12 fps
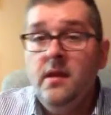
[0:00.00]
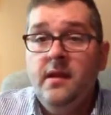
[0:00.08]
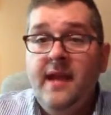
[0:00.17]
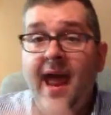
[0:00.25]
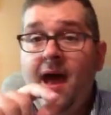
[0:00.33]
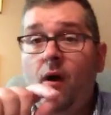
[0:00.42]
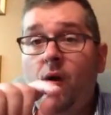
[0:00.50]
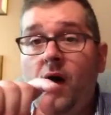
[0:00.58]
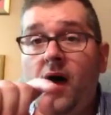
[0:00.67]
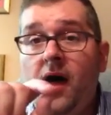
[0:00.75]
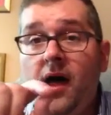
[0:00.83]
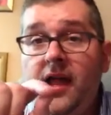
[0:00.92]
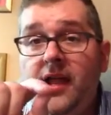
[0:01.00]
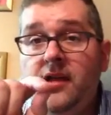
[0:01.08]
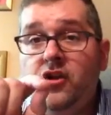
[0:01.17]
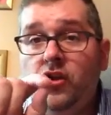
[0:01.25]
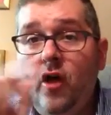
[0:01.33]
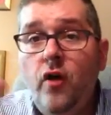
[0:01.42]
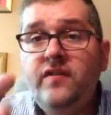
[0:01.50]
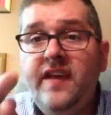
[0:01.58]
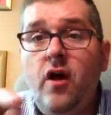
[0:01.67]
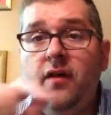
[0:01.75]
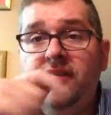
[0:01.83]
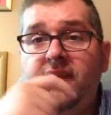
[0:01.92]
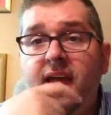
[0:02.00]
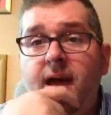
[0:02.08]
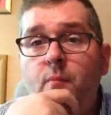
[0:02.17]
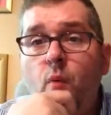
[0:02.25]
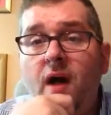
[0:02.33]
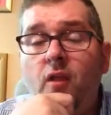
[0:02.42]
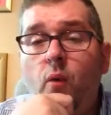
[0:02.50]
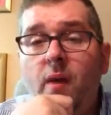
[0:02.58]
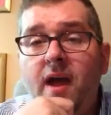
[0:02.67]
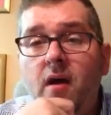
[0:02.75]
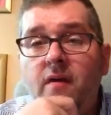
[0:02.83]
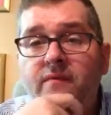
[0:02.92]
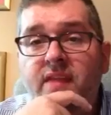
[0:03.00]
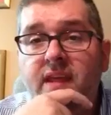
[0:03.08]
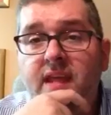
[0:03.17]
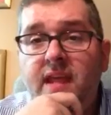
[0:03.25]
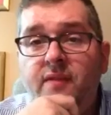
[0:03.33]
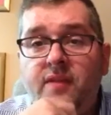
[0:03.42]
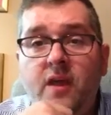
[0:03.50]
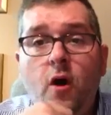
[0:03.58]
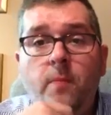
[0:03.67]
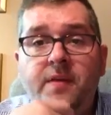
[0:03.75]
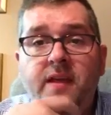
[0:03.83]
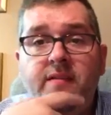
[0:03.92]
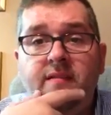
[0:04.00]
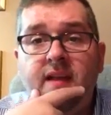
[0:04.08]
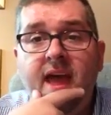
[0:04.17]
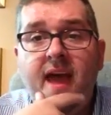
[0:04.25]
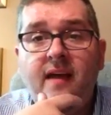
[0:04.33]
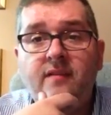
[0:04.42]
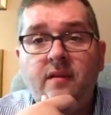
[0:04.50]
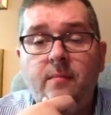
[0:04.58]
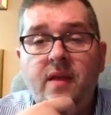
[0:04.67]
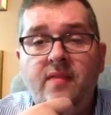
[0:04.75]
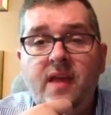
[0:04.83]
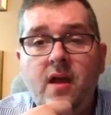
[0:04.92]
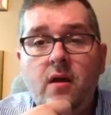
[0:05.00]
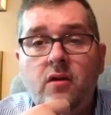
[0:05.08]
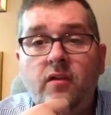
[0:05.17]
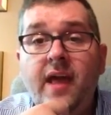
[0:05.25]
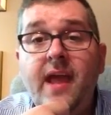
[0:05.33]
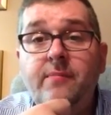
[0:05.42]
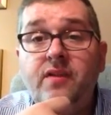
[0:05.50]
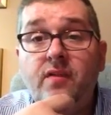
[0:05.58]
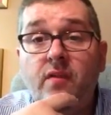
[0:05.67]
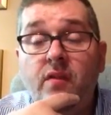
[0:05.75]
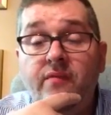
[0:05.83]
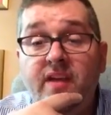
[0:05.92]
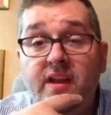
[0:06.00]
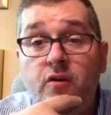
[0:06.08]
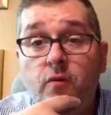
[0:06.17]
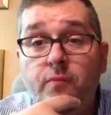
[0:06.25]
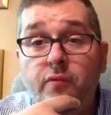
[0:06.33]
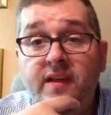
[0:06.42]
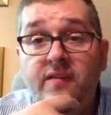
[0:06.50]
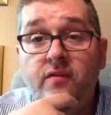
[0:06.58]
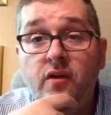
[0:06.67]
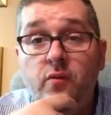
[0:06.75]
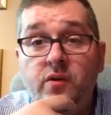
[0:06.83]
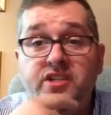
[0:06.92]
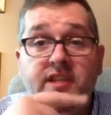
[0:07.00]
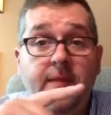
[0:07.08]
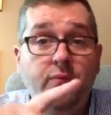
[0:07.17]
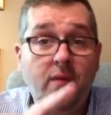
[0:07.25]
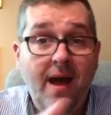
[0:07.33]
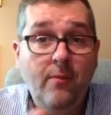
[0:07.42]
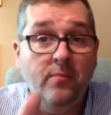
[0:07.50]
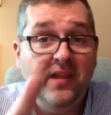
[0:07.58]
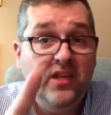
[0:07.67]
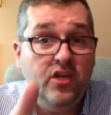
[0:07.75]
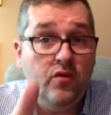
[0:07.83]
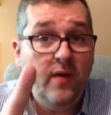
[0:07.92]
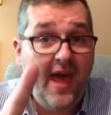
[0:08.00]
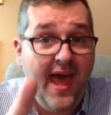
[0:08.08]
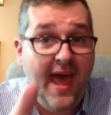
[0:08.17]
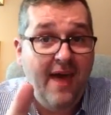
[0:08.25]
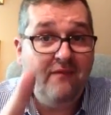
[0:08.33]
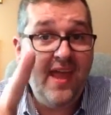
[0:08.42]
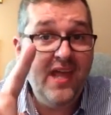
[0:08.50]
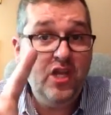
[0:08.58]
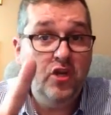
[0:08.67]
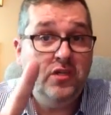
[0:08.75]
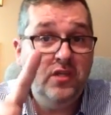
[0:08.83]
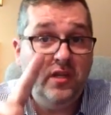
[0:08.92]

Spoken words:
Now, in closing, I'll say I'm well aware of the Ethiopians and Axum and their claim to the Levitical priesthood, which they probably do have a good